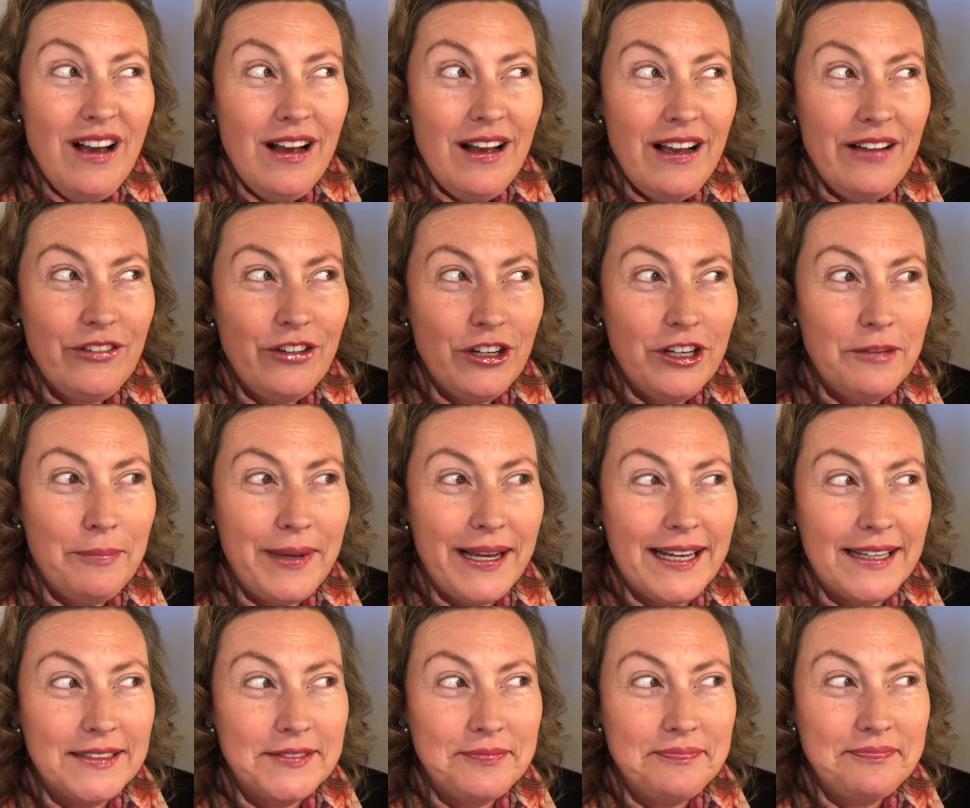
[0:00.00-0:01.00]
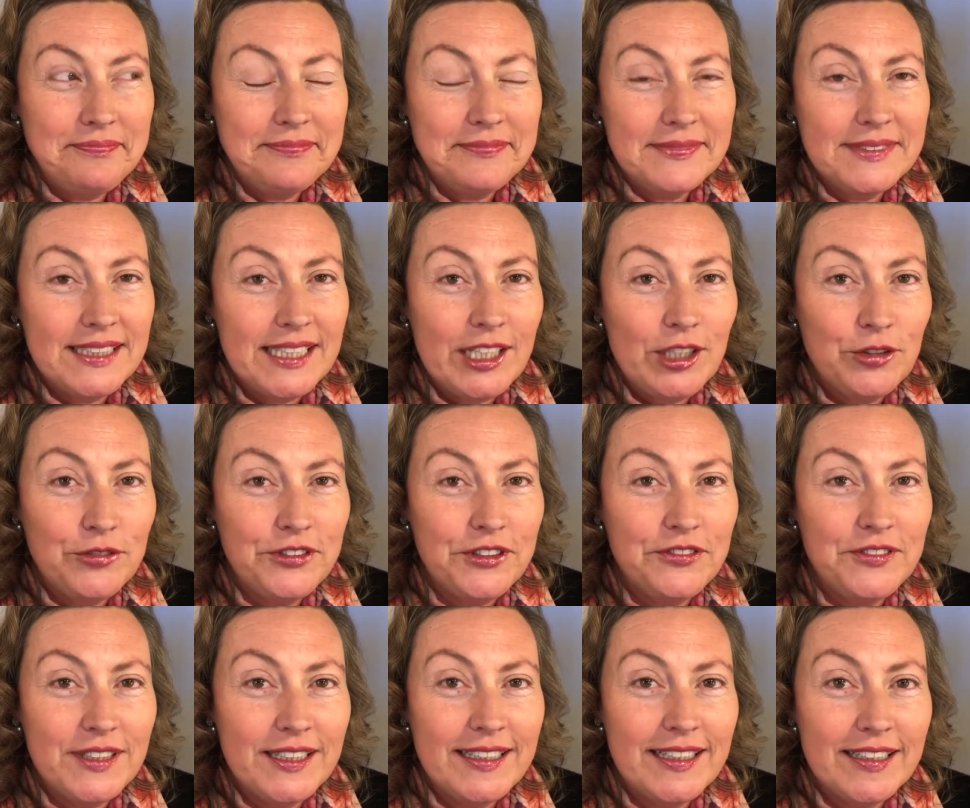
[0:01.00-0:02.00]
I've got about 10 or
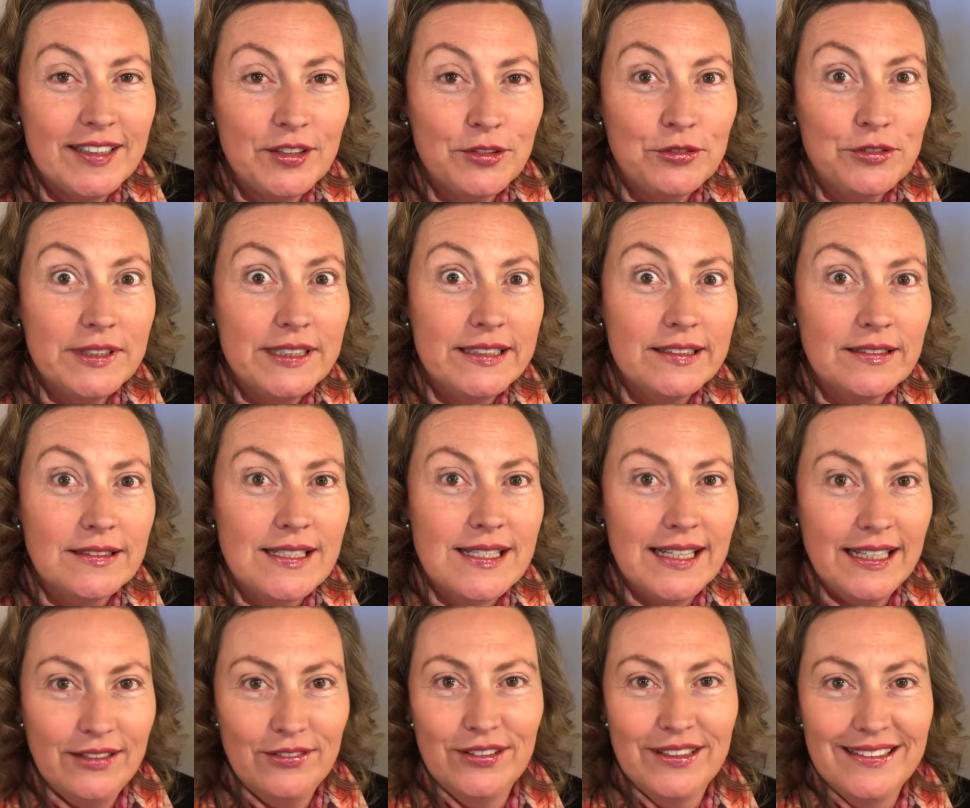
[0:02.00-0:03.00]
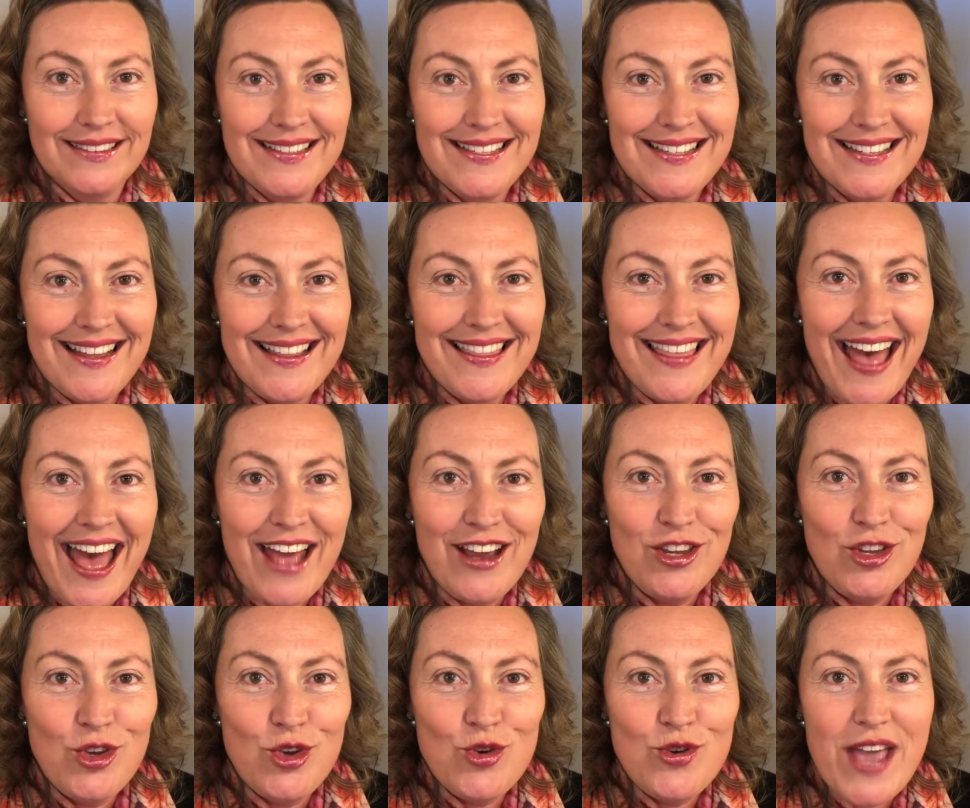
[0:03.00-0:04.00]
15 other real secrets
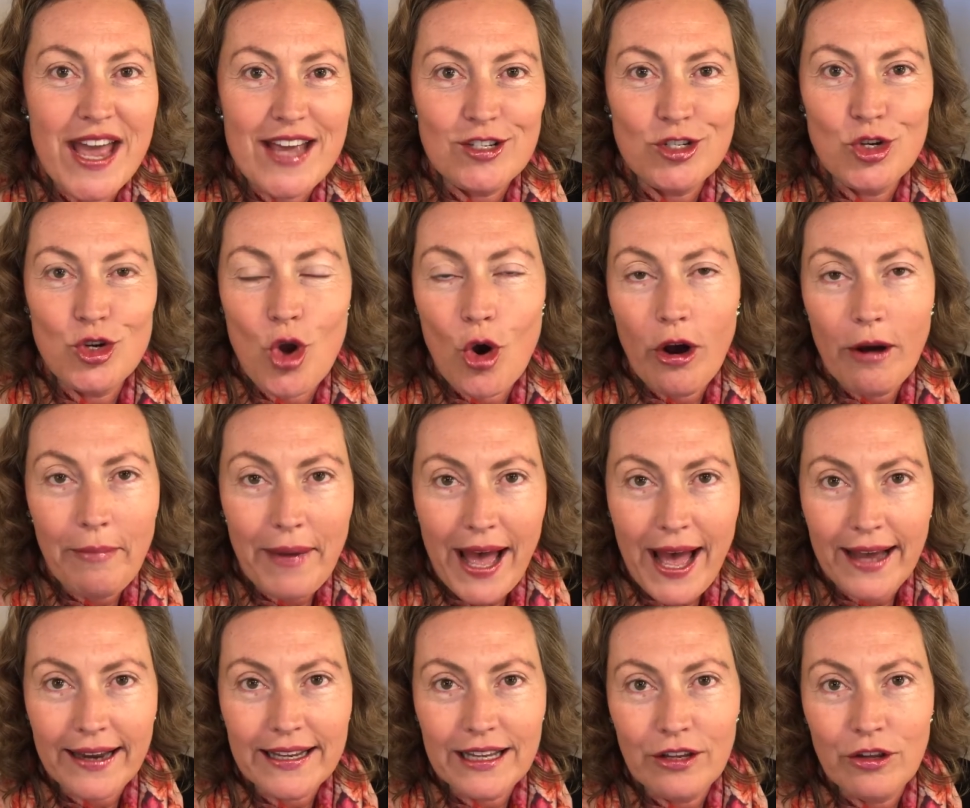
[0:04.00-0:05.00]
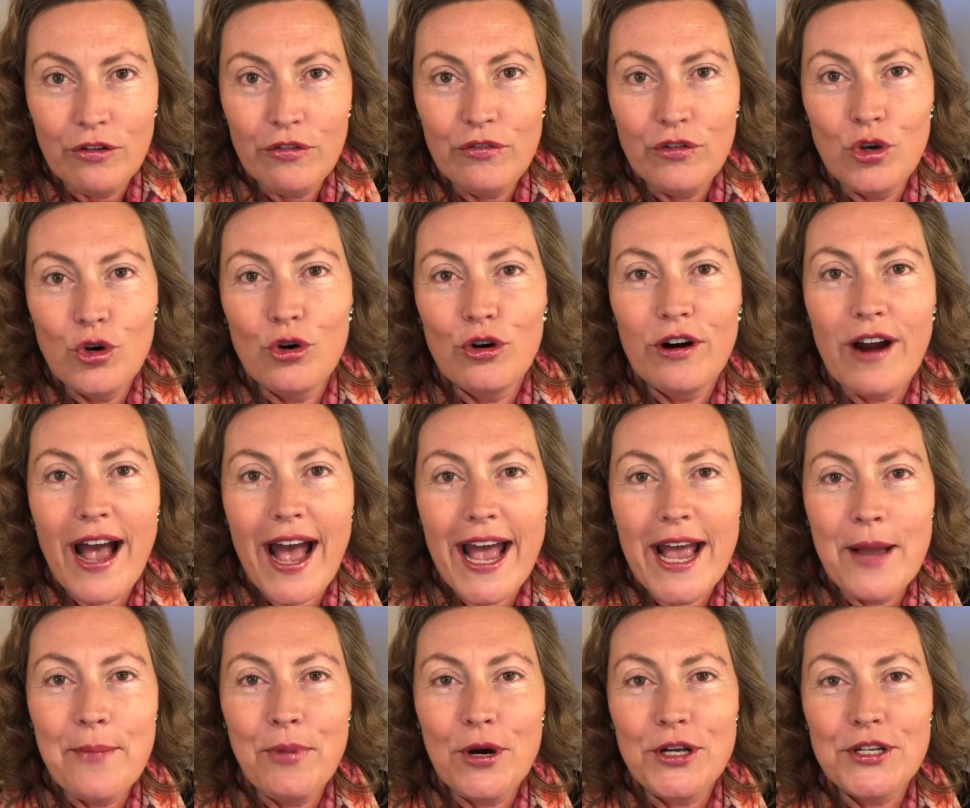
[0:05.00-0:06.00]
that you get to know about if you're
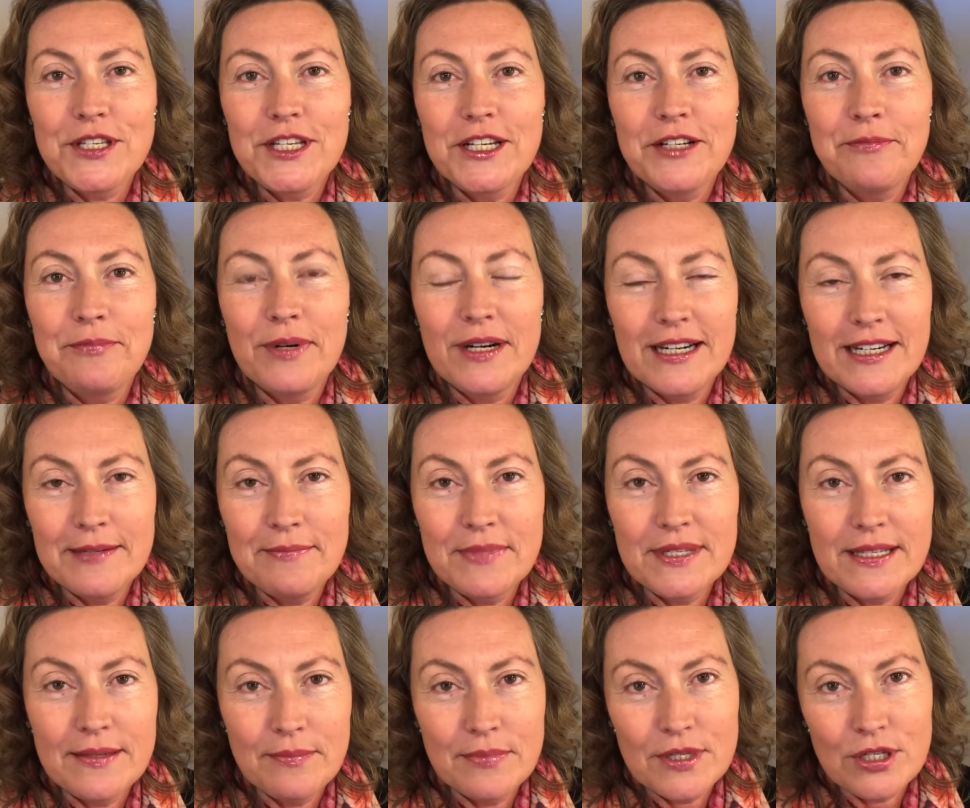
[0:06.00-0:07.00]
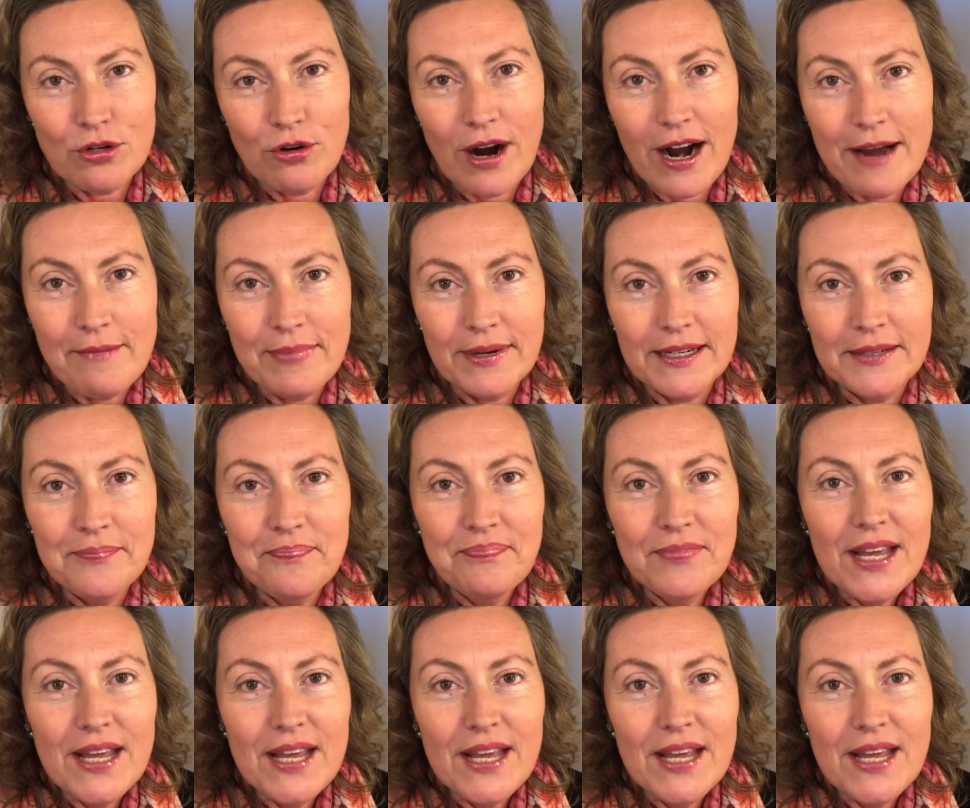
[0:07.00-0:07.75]
a Positive Prime subscriber.